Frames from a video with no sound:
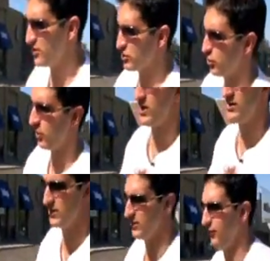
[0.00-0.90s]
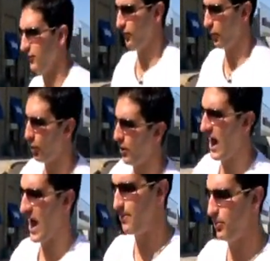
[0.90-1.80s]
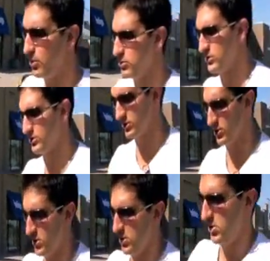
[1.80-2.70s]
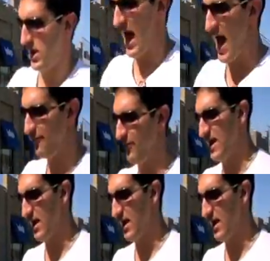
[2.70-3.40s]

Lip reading: plans are crazy. 4 apples, half a